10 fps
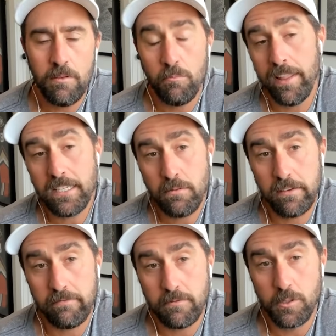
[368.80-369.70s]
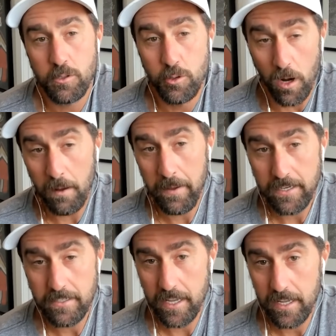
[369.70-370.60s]
Well, that's what
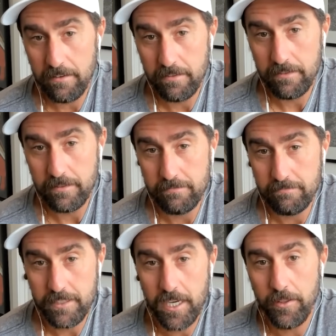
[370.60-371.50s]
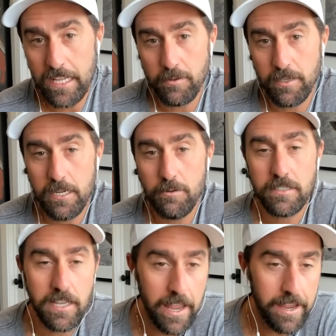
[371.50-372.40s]
Duame said. That's what he was
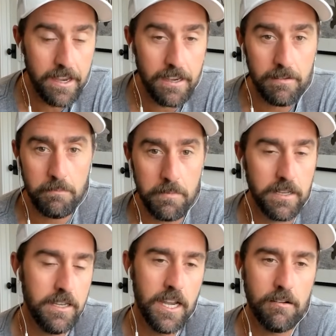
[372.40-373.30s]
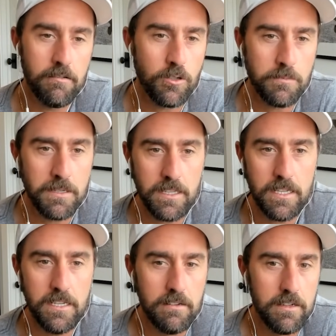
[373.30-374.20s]
saying. But
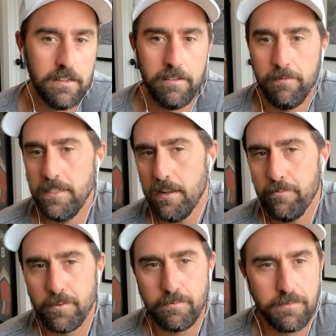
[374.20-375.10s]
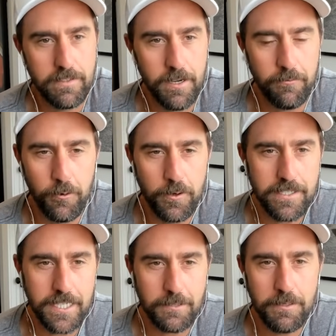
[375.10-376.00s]
ultimately, if he's out for 4 to
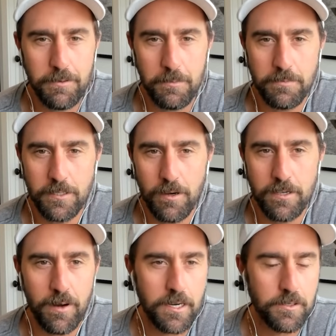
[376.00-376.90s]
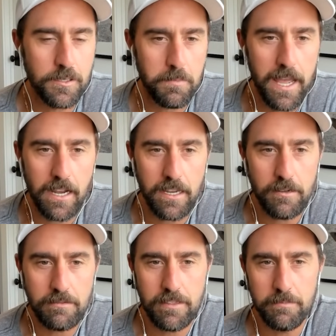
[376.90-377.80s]
6 weeks with a stress fracture in his back,
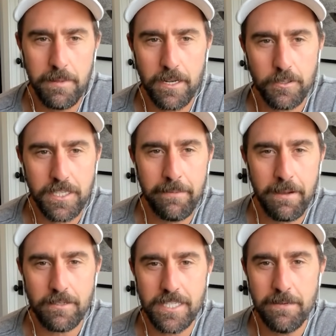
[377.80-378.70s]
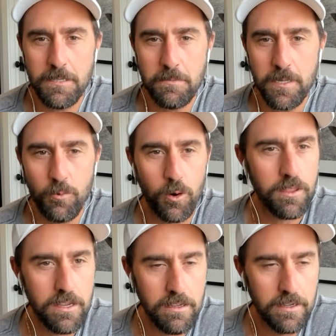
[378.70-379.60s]
the medical timeout seemed to be
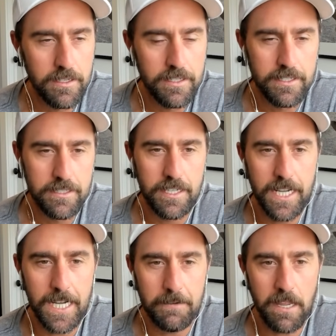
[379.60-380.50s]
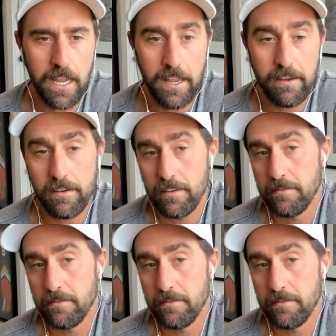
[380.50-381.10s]
worthy, and